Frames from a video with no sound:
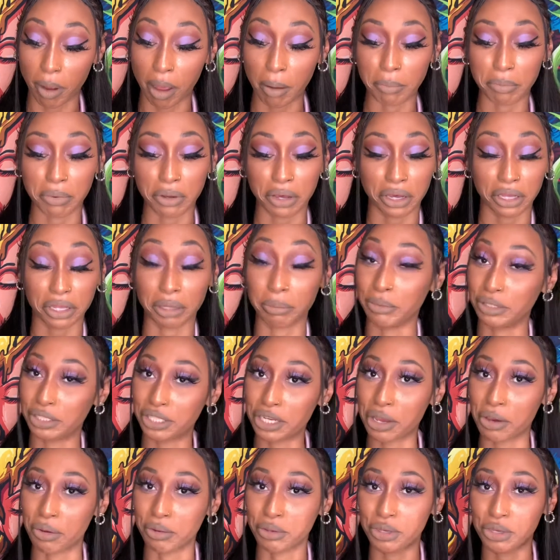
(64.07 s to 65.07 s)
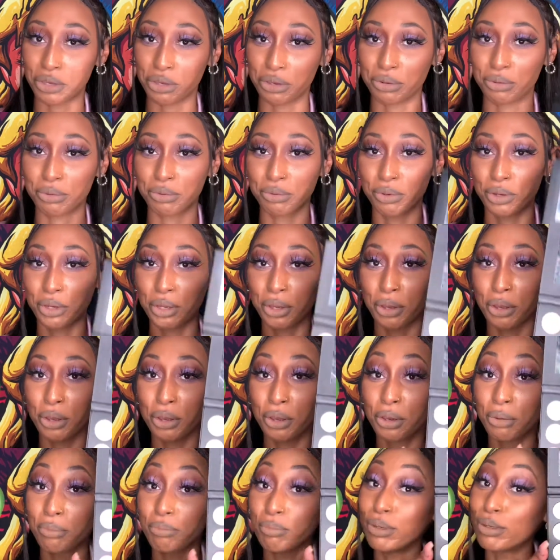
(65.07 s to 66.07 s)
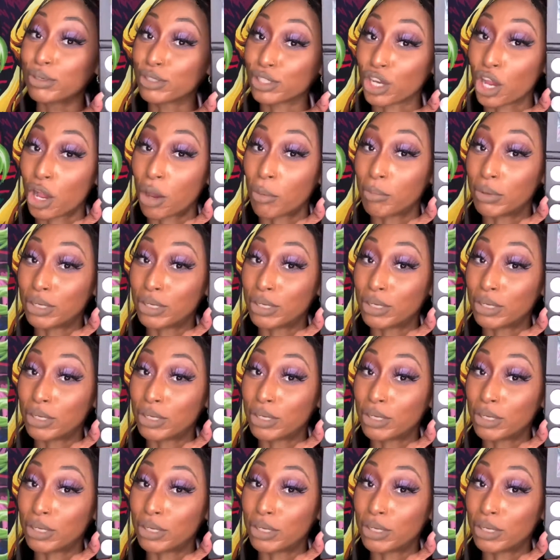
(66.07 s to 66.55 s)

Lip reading: buck, let me tell you. Bougie on butt.